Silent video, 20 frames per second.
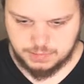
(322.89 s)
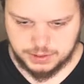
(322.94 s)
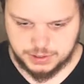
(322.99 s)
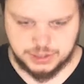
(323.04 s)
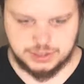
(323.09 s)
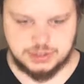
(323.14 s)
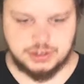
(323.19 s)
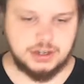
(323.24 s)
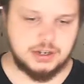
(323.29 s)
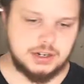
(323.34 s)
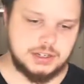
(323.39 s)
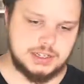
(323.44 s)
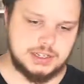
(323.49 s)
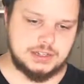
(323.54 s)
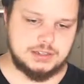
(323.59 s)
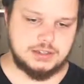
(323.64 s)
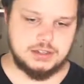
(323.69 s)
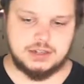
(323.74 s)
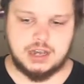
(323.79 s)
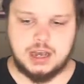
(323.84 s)
which is good because
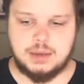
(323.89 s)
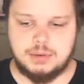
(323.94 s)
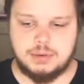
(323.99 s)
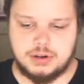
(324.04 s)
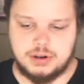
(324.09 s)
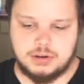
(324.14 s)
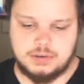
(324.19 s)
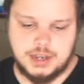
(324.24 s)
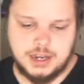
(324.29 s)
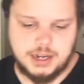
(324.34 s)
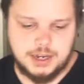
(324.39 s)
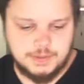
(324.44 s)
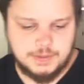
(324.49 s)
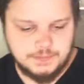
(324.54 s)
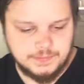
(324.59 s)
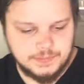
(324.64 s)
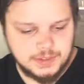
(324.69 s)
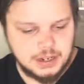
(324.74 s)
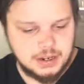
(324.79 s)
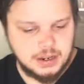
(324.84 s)
that's the top one already.
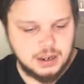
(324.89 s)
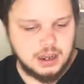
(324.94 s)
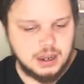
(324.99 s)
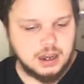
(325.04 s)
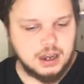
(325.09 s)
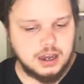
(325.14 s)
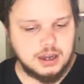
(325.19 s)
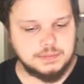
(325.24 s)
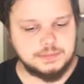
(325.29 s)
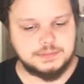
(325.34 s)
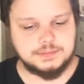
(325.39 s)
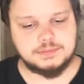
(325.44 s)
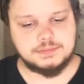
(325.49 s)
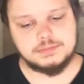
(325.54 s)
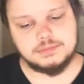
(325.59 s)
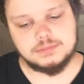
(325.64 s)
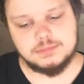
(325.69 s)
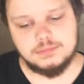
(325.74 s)
All